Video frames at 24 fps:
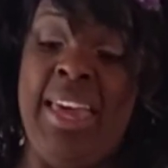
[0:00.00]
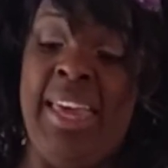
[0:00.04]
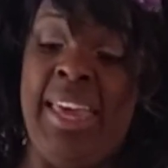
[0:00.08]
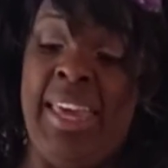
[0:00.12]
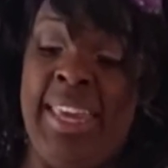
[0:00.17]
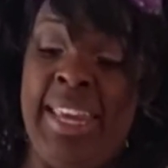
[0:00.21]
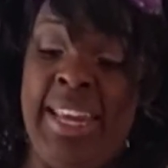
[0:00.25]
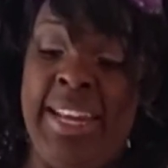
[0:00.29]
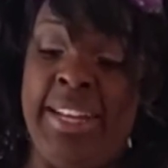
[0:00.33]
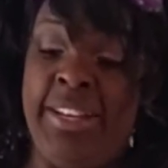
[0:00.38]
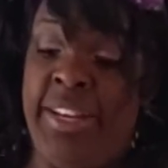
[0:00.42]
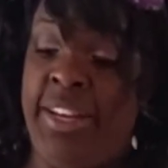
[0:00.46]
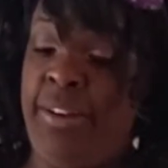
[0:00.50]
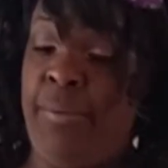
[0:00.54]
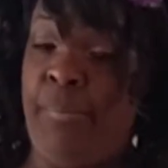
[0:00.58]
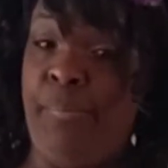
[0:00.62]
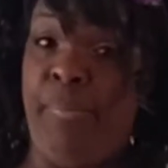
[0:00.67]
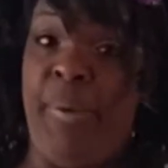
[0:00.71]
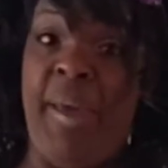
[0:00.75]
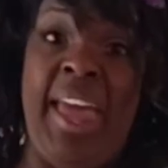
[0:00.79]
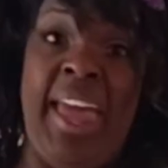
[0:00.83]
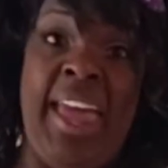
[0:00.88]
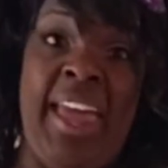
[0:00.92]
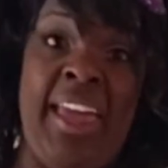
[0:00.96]
He didn't
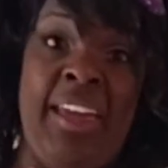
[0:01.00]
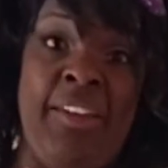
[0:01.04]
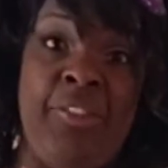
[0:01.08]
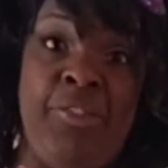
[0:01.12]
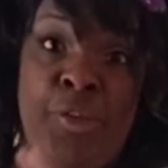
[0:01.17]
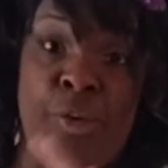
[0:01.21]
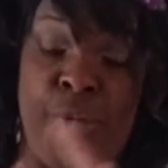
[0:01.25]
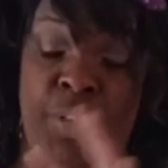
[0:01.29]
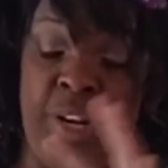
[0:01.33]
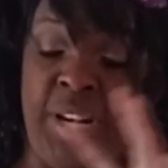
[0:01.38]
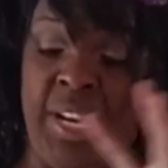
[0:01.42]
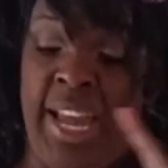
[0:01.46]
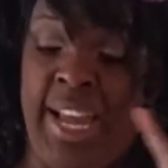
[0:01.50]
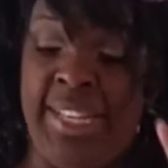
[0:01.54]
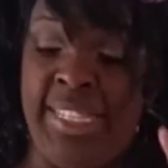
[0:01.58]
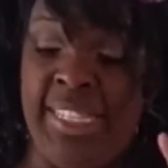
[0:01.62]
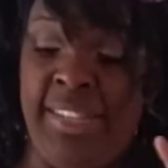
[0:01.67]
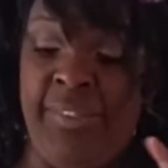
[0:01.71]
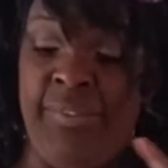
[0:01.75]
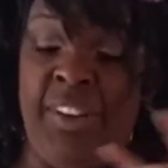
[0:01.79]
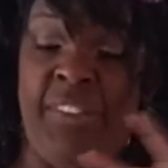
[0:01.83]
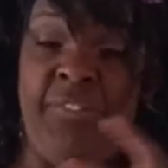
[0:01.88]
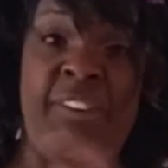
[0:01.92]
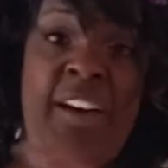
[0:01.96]
pay
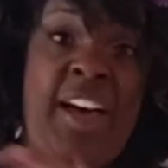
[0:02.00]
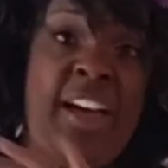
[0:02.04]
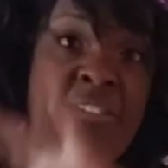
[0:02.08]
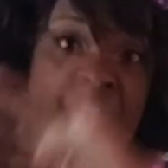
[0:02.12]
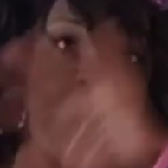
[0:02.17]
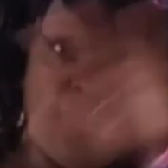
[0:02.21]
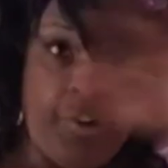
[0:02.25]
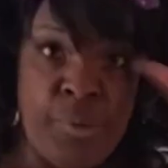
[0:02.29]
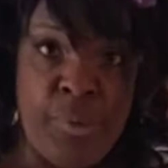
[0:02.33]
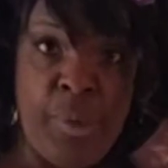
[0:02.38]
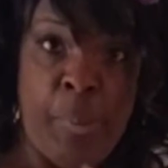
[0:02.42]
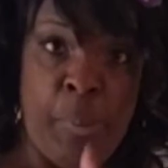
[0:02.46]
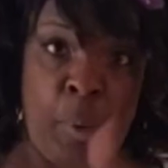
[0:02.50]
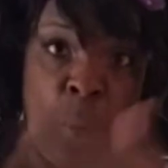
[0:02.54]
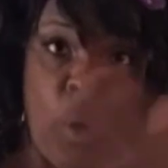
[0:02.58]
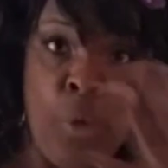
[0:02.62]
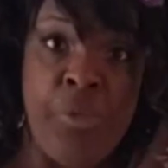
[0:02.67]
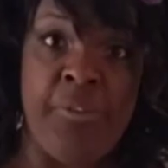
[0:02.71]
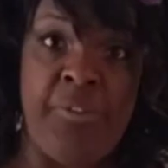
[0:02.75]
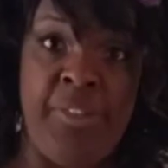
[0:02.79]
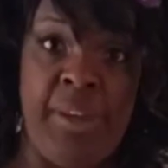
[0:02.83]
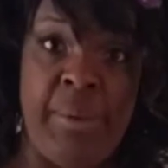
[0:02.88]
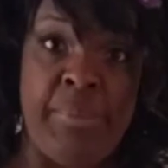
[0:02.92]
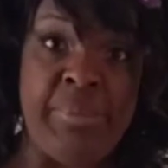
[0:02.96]
$39.75 for the both
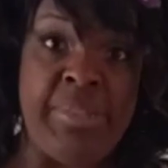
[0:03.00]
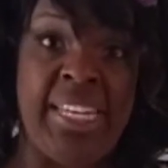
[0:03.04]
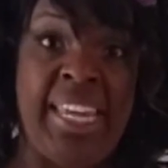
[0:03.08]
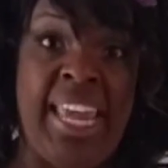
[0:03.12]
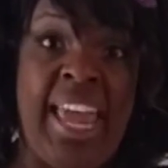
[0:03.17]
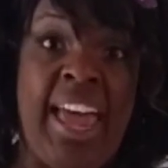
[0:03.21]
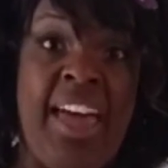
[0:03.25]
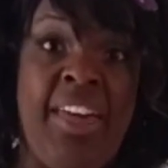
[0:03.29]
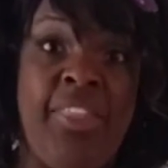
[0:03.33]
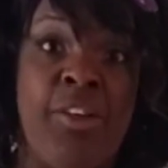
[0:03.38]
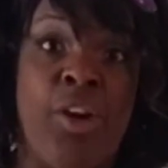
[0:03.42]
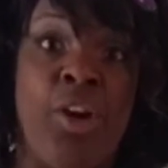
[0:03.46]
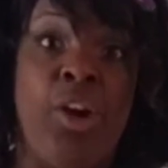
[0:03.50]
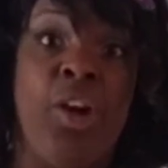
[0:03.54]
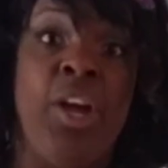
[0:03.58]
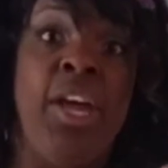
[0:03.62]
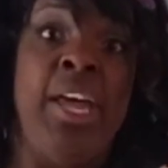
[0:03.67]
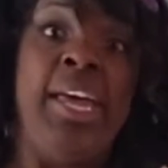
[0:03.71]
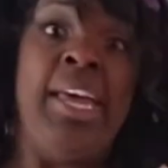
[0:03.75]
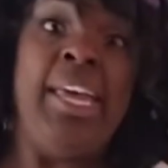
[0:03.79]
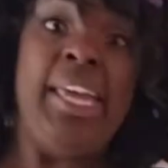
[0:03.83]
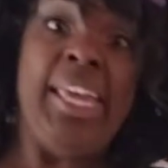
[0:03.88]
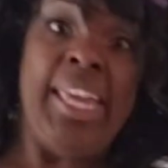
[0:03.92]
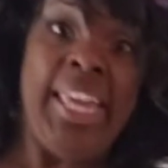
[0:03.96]
of them together.
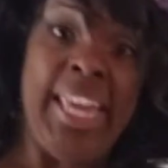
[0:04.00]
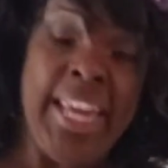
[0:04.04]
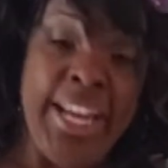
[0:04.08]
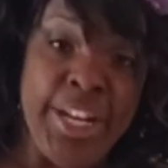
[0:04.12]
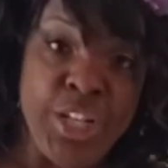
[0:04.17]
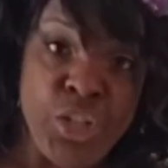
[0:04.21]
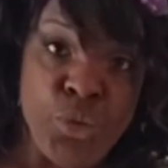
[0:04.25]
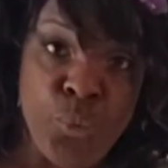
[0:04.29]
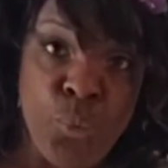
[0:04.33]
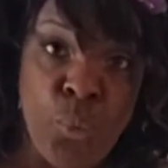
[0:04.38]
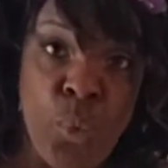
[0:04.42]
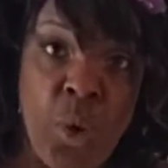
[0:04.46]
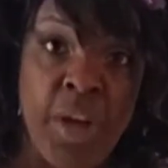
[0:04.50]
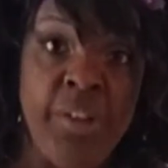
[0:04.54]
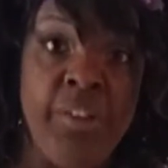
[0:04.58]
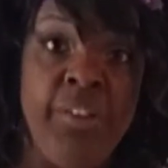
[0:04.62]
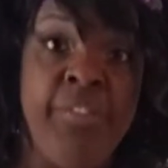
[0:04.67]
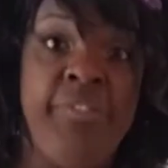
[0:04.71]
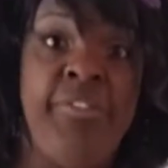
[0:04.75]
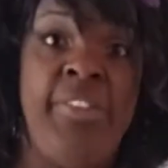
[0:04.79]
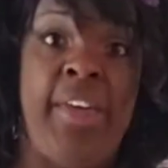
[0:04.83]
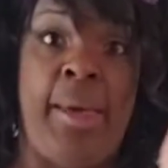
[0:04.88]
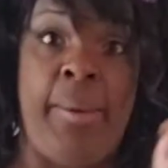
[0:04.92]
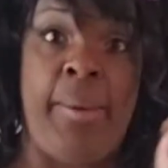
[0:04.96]
Each one
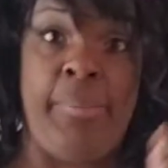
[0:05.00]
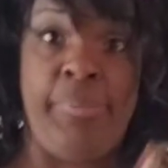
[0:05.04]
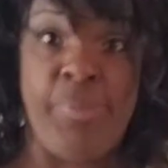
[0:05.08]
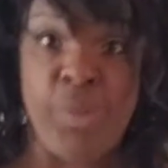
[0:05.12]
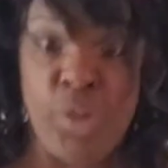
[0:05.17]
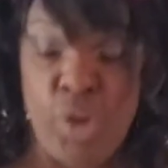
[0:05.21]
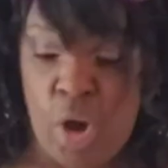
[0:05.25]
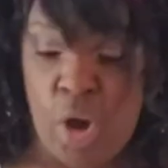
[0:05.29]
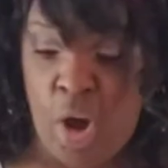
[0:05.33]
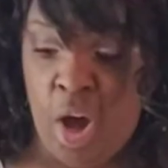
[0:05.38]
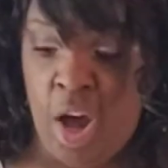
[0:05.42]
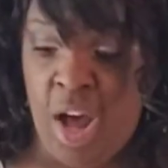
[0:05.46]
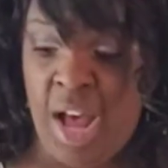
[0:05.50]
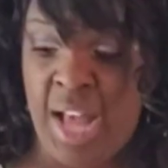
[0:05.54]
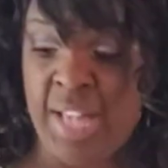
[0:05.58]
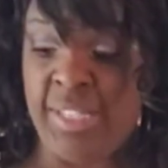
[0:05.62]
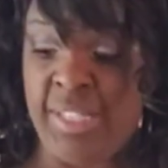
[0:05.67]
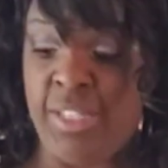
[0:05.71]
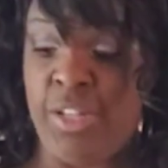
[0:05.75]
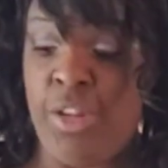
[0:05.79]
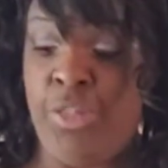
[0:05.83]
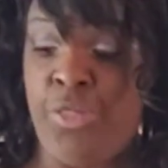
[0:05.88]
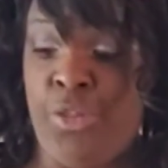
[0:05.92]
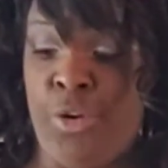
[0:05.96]
of them
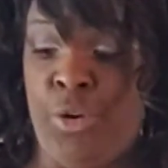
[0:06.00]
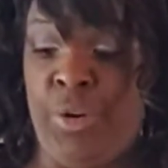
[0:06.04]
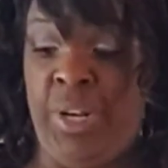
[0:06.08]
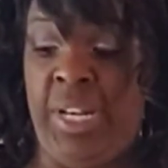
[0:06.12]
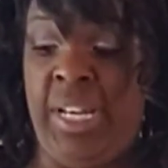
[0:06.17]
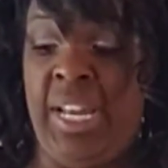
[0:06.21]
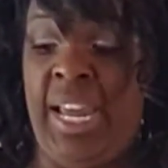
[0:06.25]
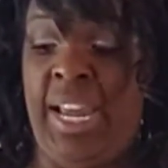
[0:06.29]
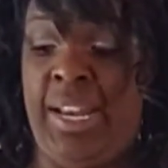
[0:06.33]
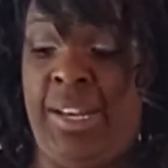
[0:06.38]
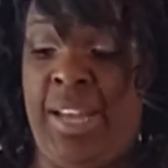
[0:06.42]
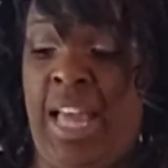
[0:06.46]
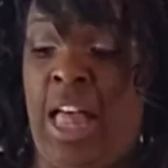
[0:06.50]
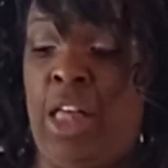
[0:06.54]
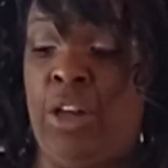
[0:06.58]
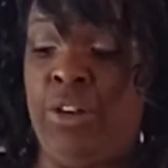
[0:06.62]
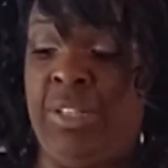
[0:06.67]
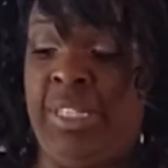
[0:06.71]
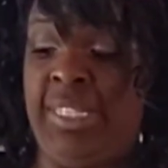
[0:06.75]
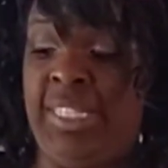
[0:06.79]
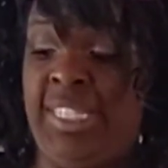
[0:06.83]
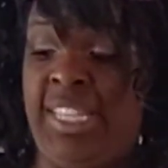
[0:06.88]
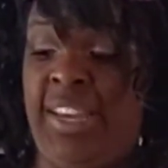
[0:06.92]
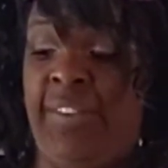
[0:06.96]
cost
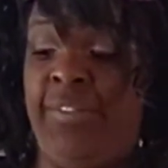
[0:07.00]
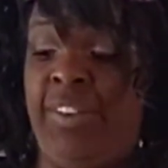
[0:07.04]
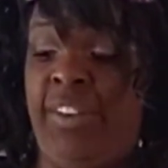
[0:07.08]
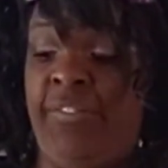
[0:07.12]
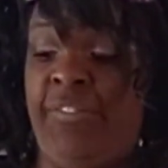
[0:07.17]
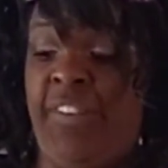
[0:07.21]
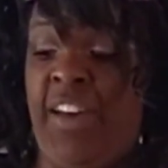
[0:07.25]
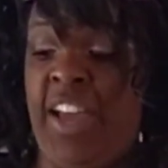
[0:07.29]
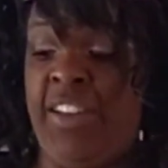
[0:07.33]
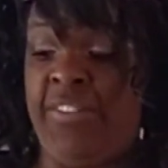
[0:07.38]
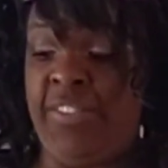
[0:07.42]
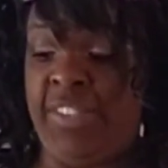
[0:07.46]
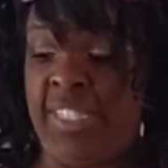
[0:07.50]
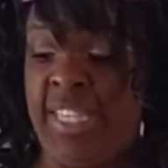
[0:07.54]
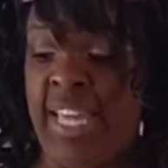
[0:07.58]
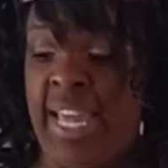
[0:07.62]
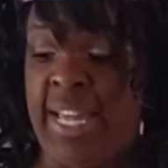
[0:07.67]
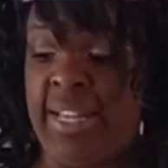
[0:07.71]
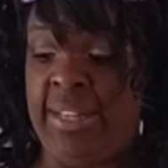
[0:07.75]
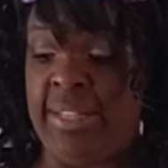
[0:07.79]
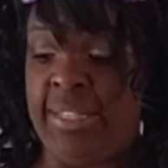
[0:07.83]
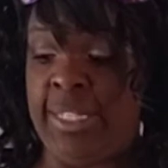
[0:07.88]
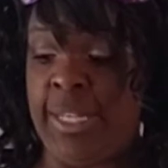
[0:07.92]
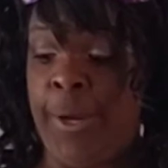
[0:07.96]

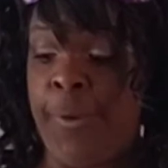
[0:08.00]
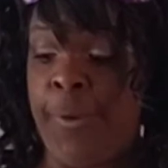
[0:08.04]
$39.75.